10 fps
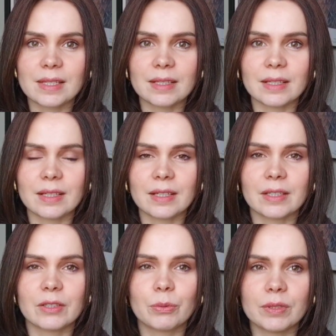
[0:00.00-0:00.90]

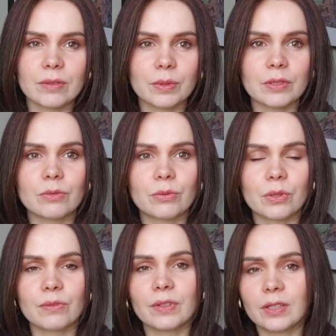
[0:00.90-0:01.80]

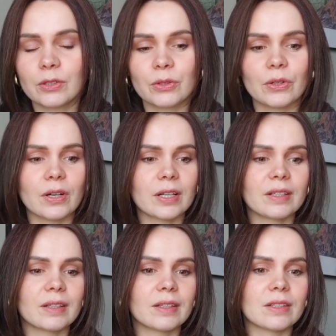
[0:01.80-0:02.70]
2024 video,
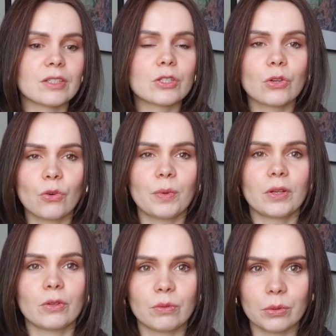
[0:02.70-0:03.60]
so
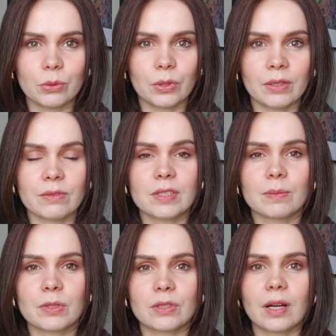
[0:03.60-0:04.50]
many of you have
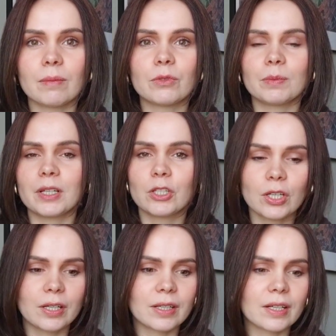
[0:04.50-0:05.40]
subscribed to my
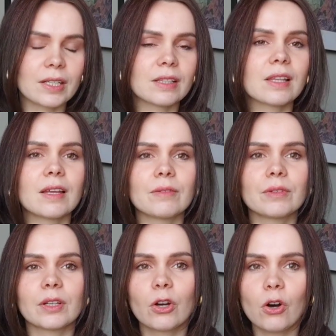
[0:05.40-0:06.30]
channel,
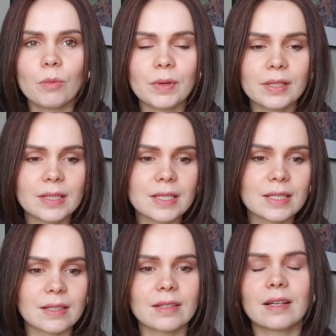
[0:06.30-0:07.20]
left
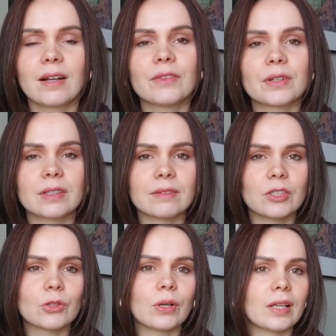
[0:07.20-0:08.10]
comments under the
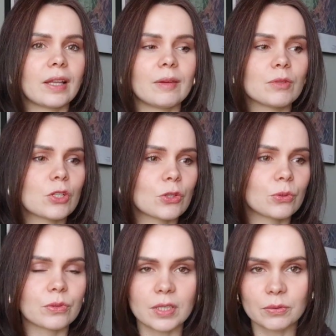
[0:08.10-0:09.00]
video, and I'm
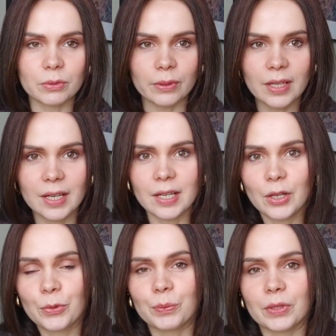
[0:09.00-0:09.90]
so grateful.
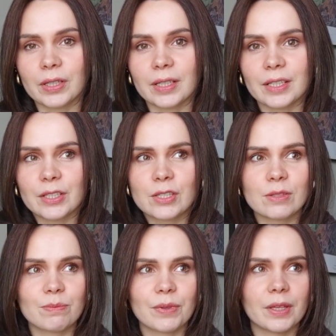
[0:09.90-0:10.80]

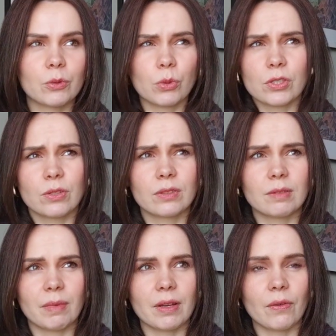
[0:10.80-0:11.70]
It was
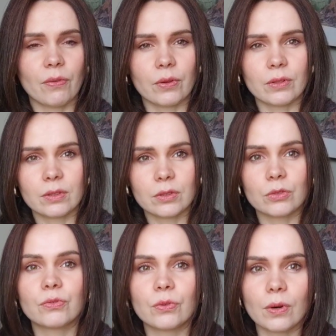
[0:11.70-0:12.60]
only my third
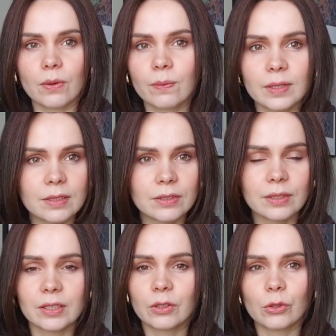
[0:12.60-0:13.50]
or fourth
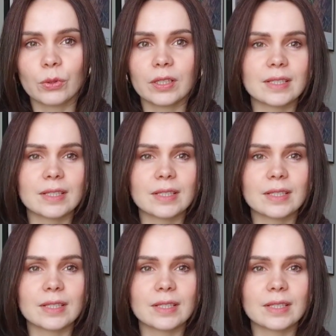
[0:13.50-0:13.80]
video, I don't know.